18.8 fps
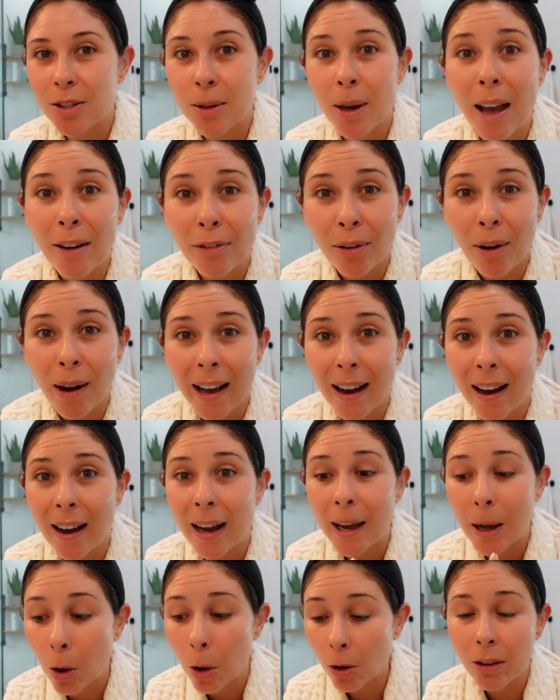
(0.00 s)

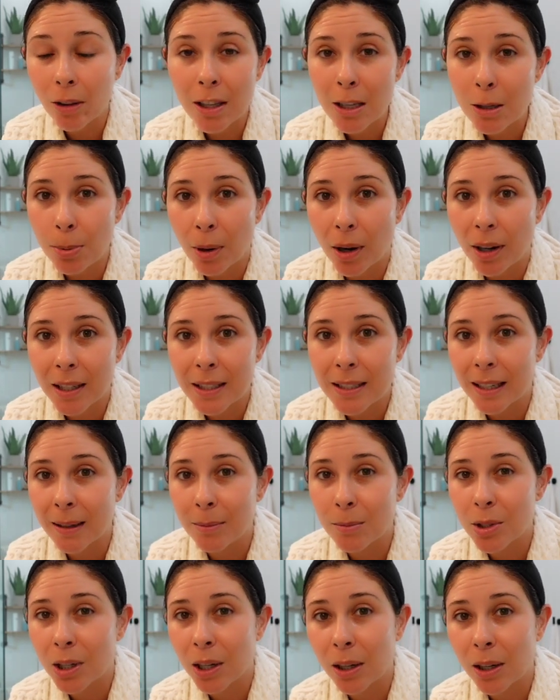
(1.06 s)
FYI, all of these products that
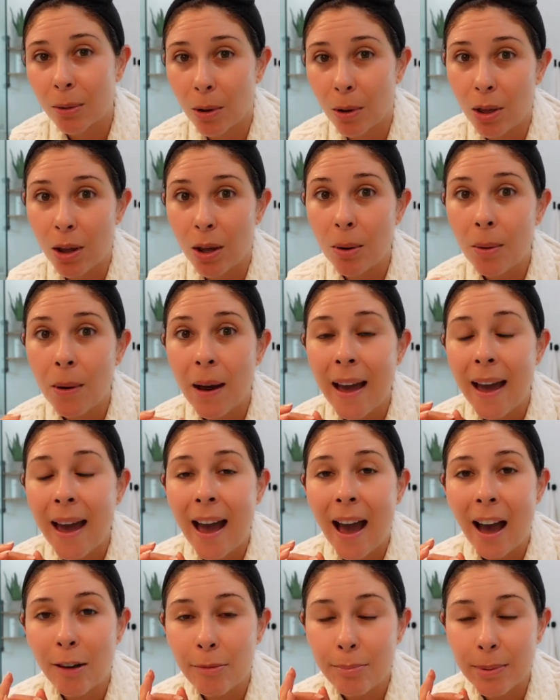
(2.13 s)
I'm sharing with you
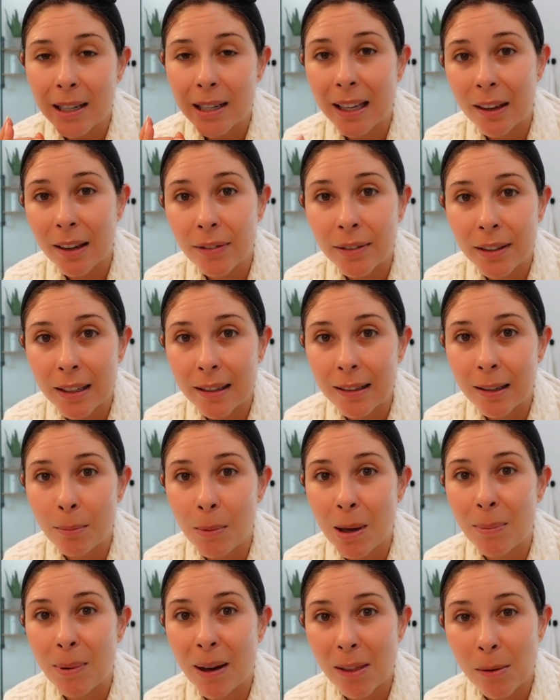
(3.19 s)
have been gifted to
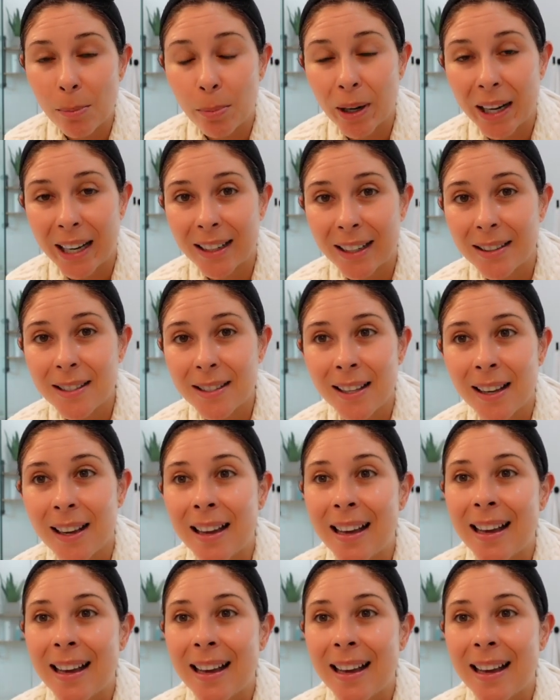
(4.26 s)
me by the brands.